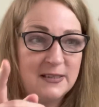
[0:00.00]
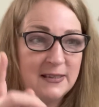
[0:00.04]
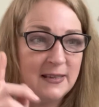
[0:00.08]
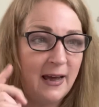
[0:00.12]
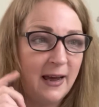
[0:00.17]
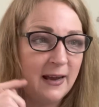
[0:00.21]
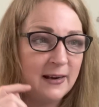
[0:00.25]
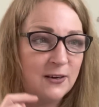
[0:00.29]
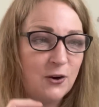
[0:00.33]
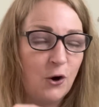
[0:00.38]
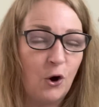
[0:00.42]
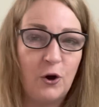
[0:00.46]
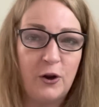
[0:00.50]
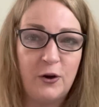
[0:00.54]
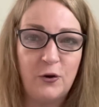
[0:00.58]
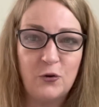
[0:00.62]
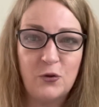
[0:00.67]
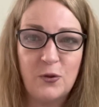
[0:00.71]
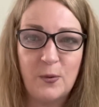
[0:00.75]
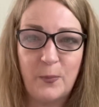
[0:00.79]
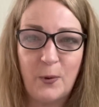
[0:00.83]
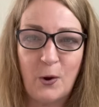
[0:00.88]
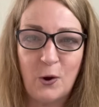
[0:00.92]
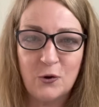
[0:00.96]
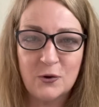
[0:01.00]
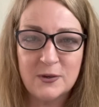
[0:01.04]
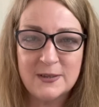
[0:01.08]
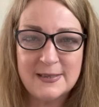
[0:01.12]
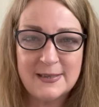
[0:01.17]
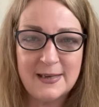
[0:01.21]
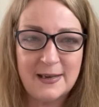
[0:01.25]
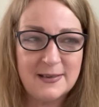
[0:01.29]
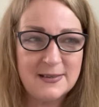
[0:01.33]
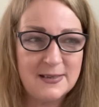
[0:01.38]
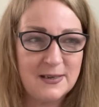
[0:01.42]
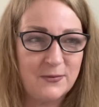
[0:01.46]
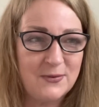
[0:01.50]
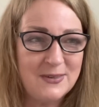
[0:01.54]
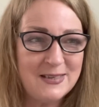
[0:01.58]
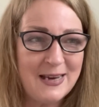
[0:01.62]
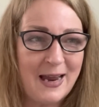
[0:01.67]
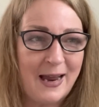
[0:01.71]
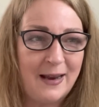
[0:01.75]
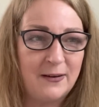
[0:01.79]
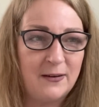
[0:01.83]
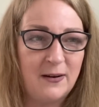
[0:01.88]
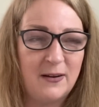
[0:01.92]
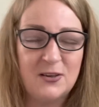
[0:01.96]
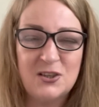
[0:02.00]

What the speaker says: that I'd got in other boxes of tan,